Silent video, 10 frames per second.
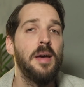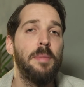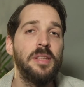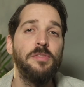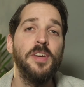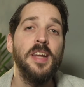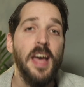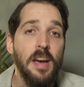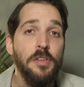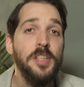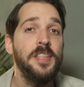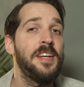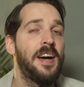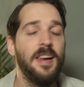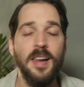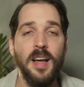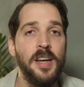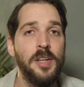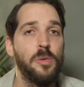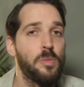But when everything
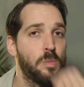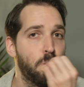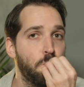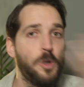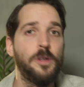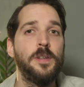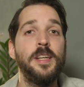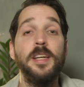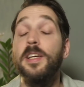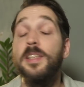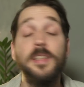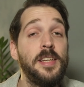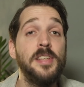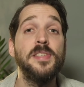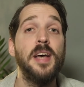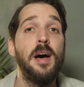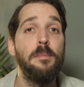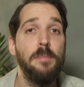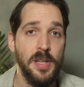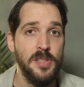aligns, it is
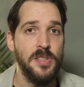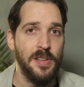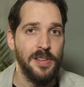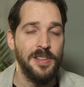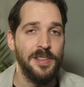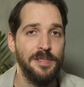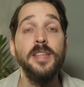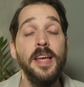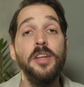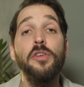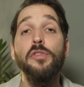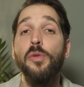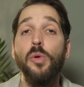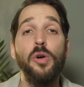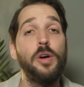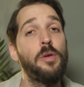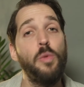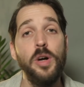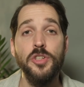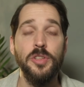amazing. Thank you for
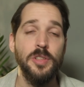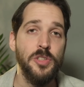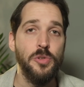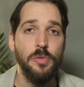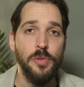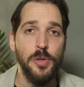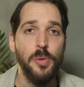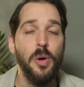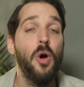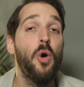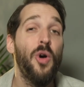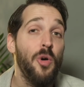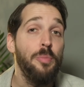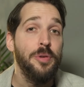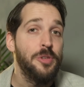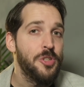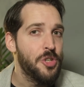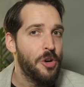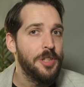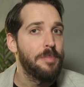watching this review. Hope you
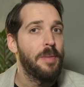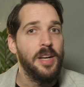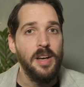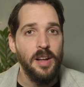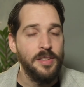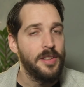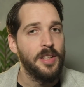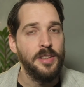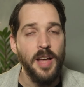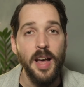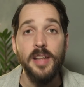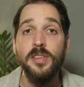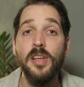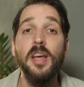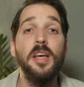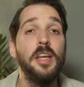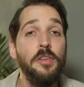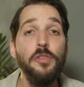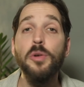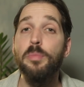enjoyed my content, and
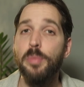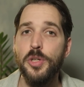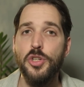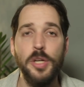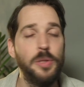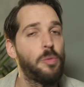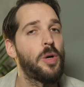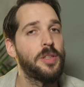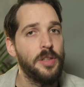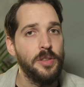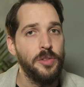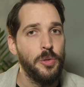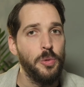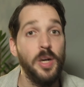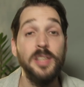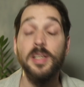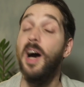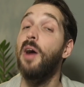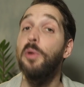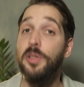if you appreciate what I do and
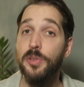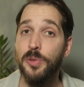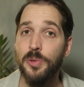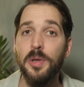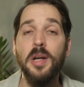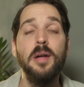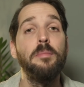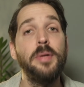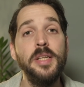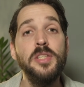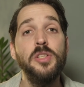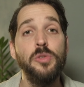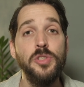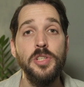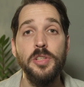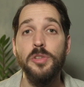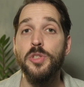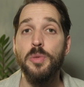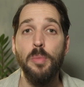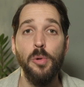how I do, please consider
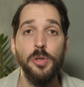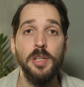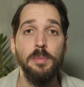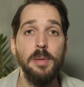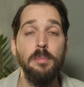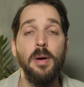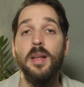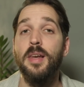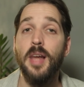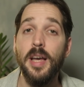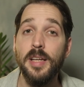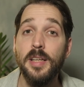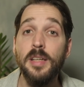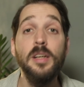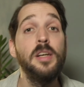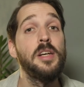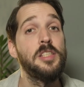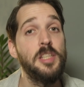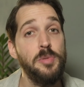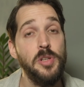supporting me by liking,
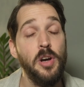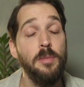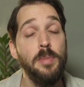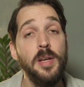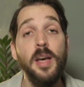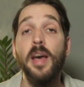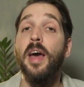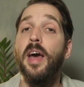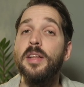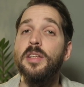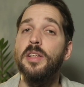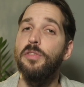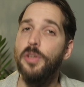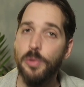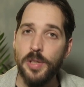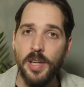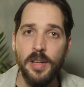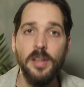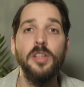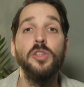subscribing, and if you
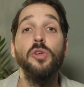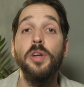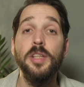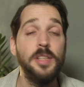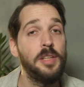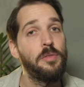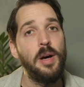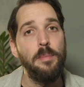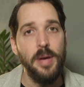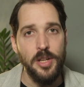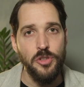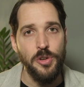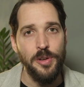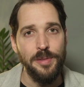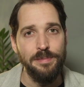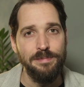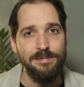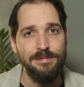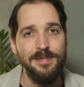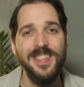can, donating via Patreon.
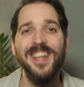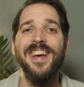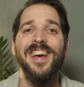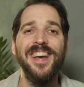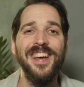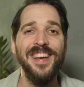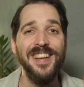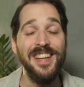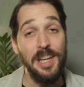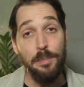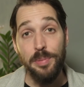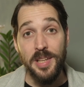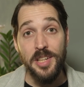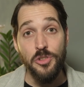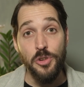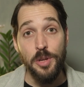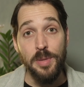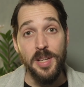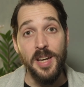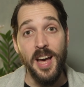Keep
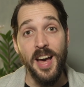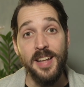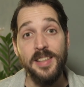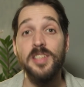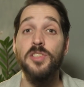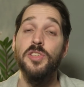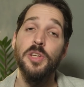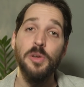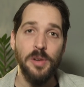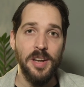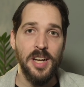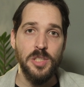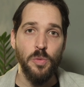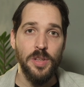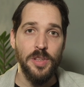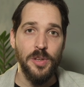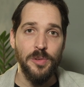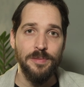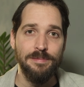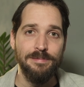daydreaming and see you in the next
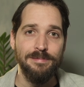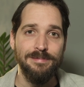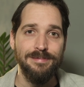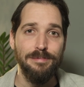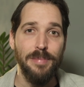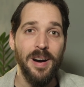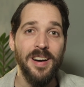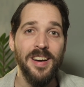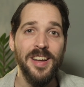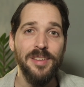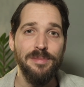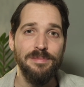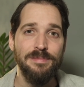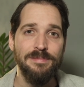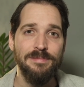video. Bye!